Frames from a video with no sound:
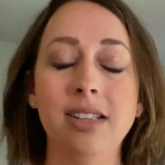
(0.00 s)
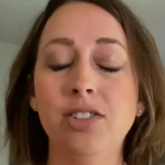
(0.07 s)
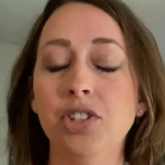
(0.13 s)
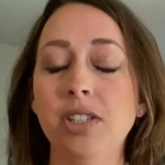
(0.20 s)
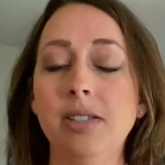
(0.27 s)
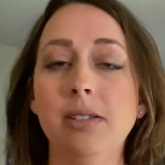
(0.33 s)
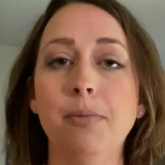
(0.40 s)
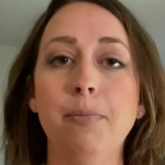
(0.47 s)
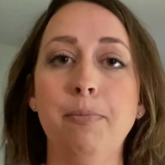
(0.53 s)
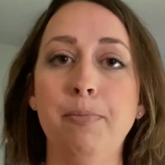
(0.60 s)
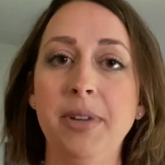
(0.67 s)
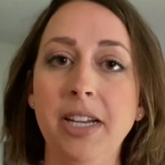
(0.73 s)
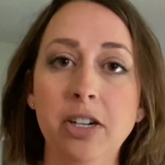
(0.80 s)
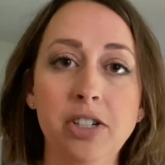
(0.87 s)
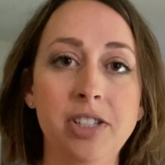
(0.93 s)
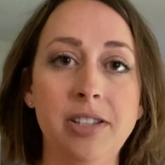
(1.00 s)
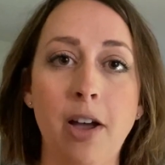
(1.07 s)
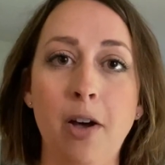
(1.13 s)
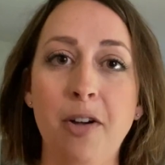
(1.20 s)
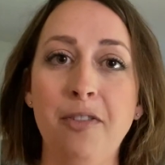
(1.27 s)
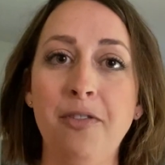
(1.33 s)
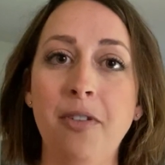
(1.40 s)
Just be
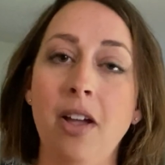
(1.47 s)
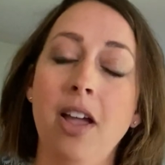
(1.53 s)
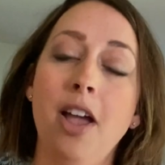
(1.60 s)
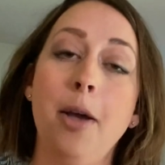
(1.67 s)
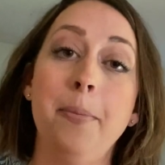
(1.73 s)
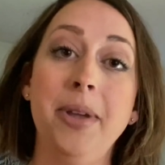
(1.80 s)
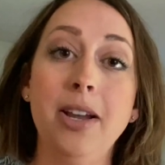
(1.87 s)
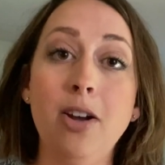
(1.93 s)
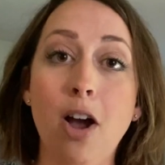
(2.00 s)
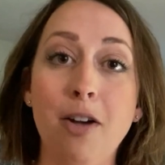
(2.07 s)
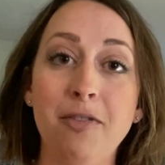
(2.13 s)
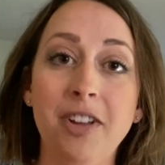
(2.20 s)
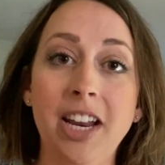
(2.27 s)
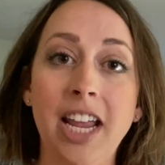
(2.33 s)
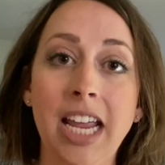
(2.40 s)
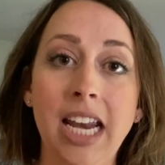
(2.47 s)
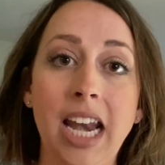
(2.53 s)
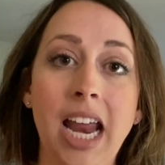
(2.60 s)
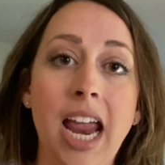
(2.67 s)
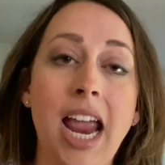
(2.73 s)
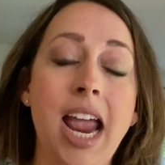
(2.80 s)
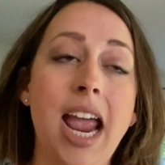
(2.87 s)
yourself, be confident,
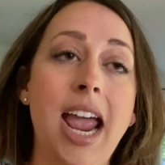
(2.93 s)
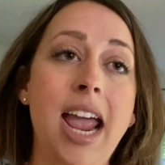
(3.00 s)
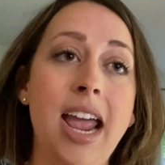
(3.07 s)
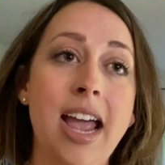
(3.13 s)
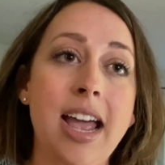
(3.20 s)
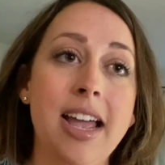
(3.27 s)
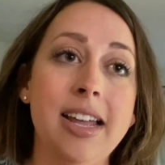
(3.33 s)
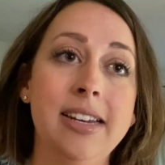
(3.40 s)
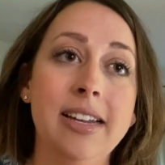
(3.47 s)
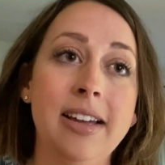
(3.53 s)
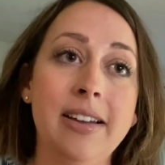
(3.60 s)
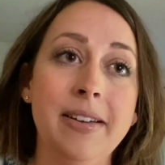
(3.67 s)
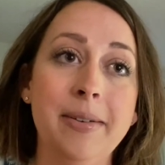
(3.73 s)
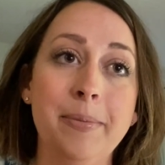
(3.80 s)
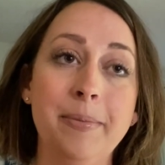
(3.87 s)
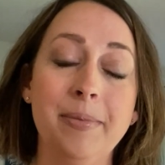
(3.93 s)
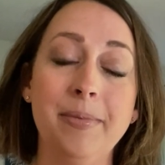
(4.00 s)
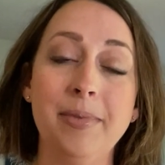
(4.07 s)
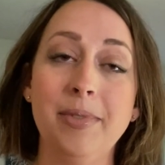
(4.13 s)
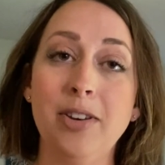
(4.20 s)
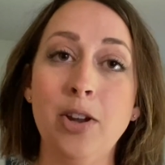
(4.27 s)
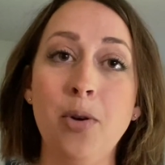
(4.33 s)
and
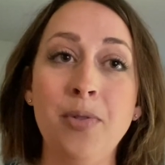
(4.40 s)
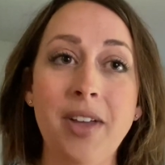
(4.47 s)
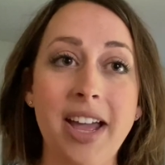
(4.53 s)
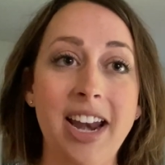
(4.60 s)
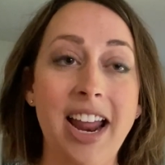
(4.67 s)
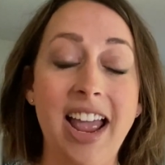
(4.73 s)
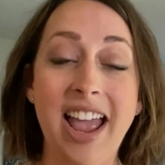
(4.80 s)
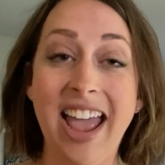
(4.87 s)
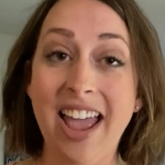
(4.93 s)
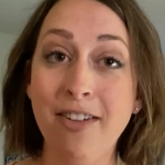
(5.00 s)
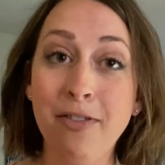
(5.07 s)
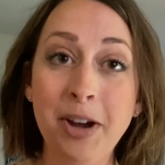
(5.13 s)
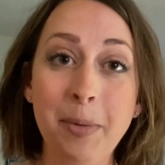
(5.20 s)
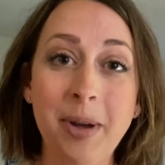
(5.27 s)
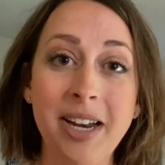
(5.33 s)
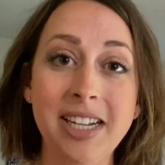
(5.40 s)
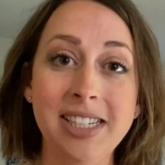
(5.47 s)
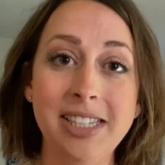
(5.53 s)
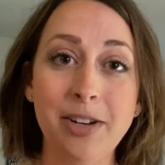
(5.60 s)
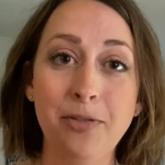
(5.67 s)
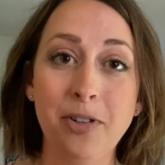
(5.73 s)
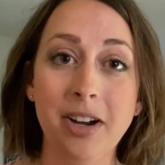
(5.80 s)
know that everybody's
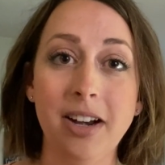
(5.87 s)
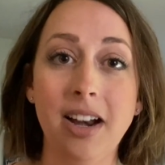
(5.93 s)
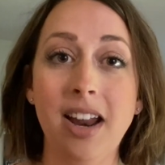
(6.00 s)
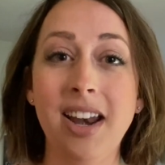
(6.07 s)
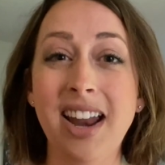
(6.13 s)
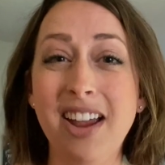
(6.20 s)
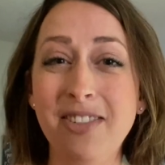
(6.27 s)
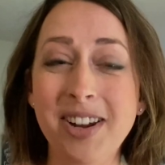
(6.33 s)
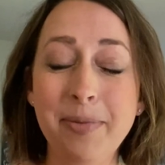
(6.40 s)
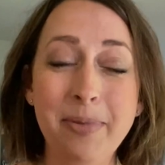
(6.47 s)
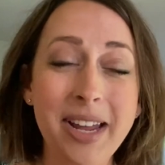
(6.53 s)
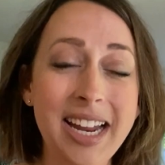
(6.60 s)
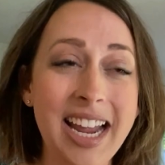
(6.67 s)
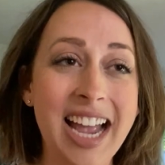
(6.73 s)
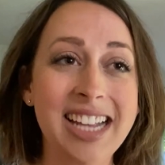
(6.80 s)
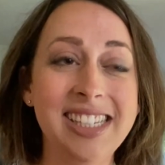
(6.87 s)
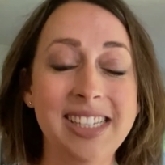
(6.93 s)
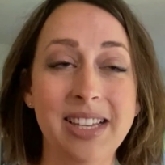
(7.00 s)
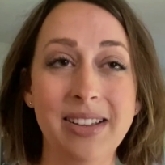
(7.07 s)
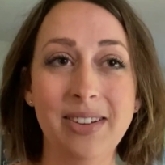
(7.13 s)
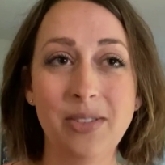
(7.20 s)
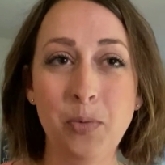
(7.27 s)
different and everybody
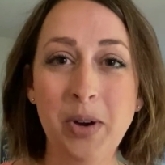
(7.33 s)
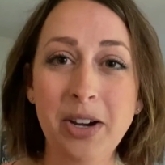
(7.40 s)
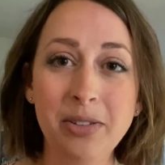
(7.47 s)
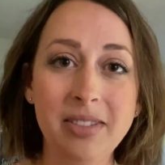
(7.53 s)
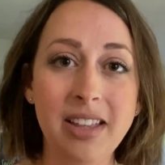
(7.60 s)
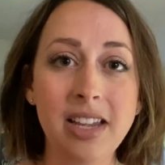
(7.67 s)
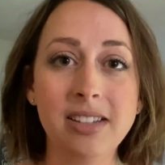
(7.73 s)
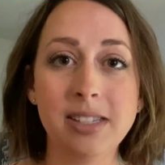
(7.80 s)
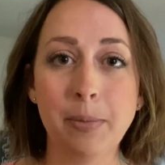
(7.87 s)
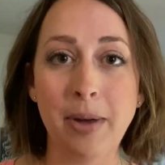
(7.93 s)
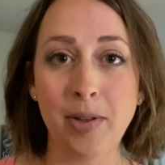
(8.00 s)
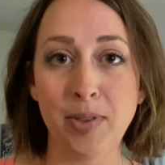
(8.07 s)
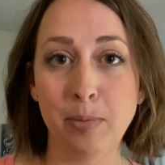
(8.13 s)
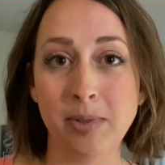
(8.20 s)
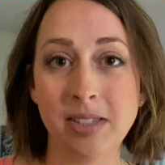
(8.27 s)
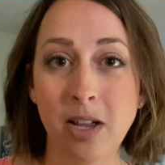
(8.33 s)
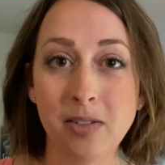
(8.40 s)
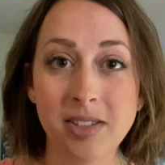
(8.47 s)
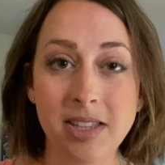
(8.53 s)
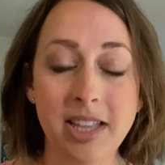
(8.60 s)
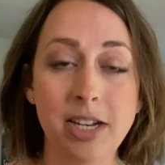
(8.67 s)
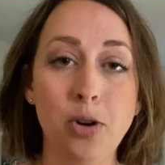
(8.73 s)
has weird things about
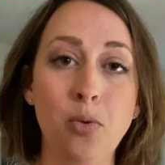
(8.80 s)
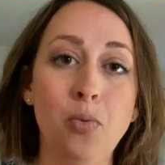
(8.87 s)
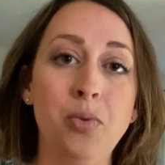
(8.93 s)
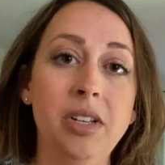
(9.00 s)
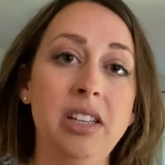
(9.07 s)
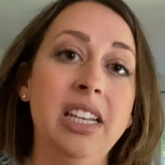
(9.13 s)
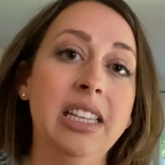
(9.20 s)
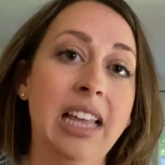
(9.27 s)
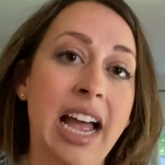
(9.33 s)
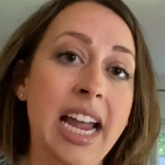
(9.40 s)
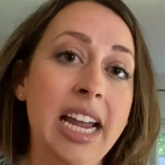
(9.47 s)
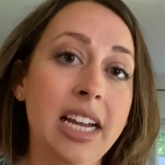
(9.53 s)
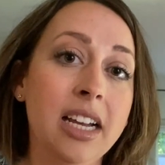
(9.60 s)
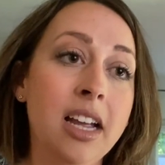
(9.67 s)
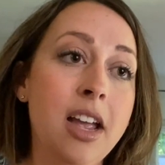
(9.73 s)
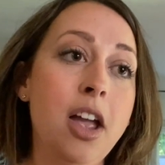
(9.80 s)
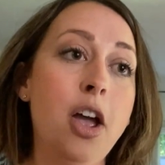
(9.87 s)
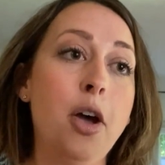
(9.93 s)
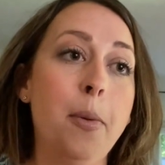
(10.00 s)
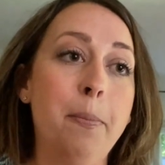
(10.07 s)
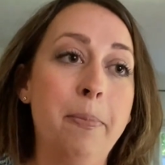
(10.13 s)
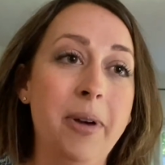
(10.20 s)
themselves that they don't really like,
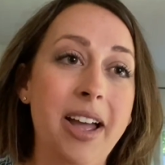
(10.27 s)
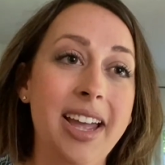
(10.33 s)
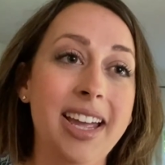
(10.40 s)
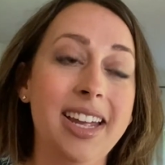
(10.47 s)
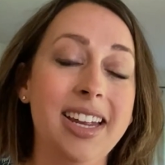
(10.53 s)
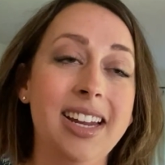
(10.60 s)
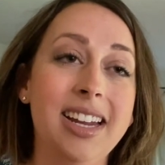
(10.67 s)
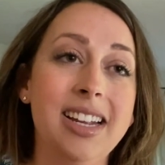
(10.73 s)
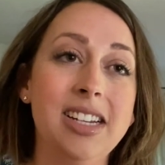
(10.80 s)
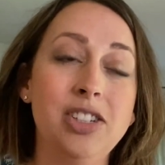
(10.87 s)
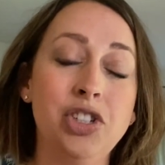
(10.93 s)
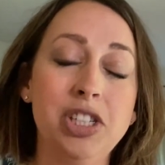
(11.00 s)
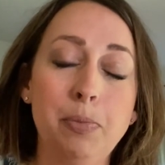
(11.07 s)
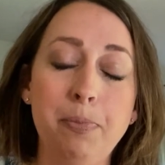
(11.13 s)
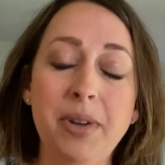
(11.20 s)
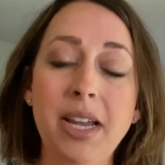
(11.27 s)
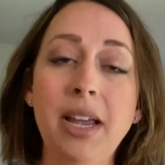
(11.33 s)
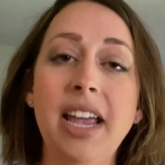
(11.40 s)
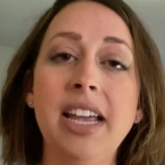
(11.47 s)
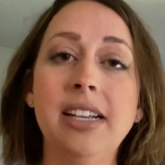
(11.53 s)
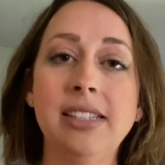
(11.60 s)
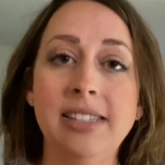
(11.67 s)
but just be
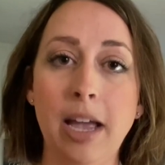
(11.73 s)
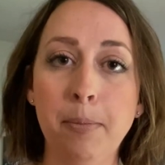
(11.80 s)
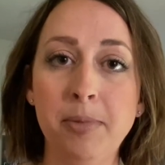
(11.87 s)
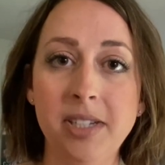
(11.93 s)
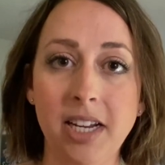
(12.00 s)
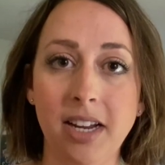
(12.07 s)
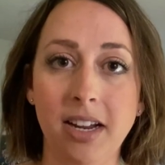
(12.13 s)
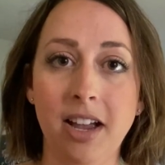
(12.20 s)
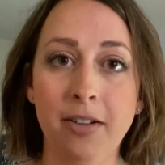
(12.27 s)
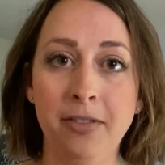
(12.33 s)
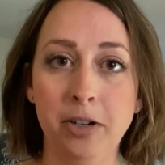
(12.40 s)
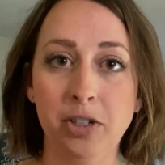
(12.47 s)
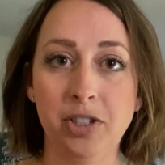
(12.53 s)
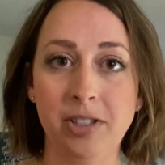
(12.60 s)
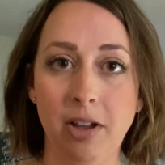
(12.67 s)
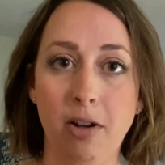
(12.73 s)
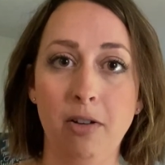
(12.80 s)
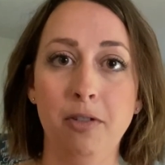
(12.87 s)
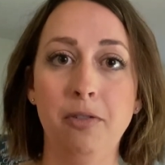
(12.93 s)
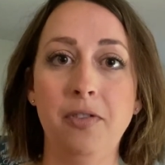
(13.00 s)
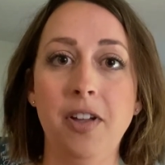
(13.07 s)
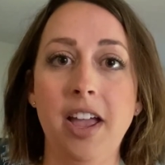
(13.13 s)
accepting of
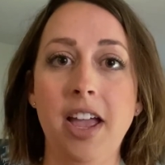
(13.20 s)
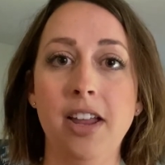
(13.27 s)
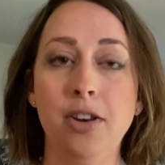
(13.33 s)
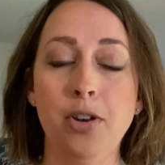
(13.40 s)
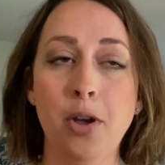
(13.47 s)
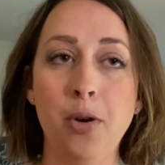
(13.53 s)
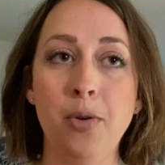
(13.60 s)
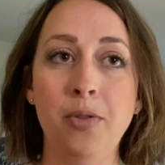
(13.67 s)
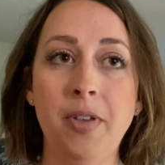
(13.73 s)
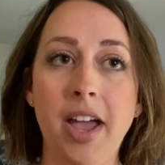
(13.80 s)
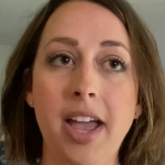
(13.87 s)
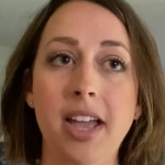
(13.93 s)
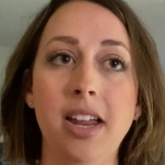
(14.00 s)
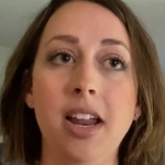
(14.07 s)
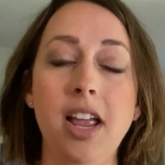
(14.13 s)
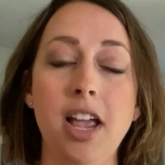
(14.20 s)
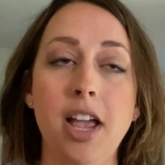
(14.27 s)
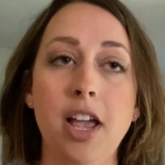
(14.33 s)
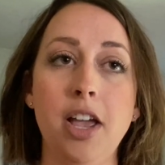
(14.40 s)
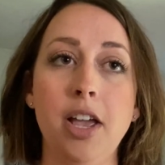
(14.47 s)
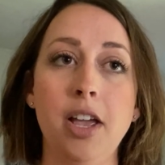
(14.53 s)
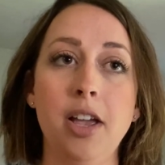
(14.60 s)
yourself and know that
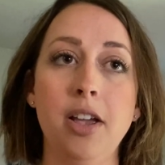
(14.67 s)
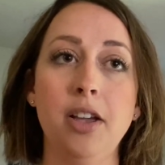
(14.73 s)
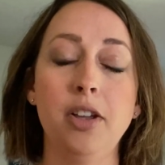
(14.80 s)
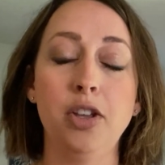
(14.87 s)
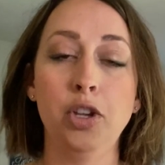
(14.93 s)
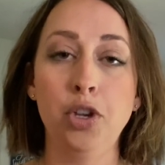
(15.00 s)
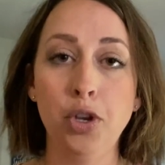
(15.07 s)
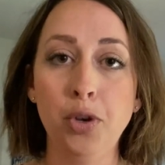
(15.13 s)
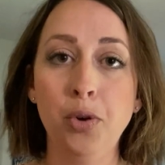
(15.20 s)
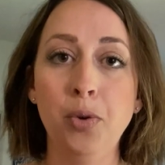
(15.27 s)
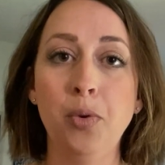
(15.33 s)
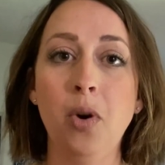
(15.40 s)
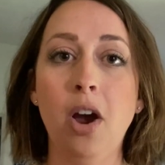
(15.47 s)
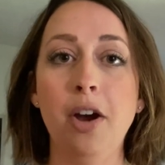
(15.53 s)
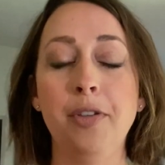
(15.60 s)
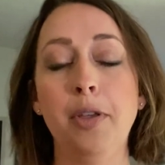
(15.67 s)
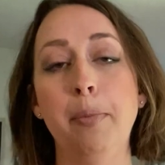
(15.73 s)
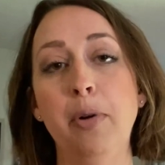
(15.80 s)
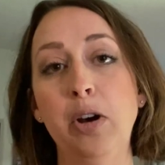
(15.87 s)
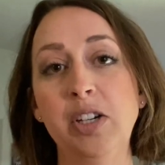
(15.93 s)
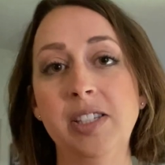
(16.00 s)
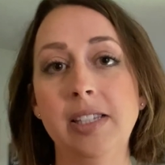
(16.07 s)
you are the
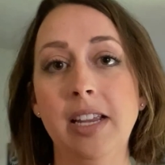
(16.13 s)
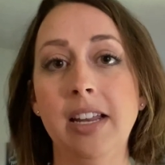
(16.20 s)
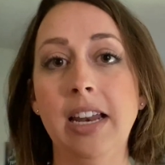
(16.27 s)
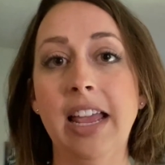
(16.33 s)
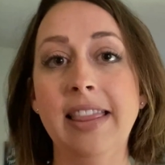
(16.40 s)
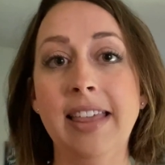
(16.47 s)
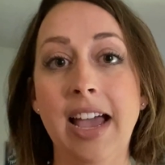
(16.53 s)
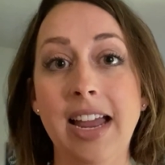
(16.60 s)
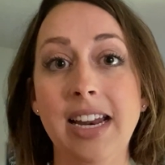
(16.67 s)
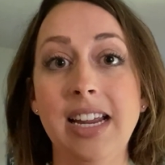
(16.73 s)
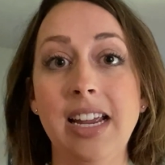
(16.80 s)
person that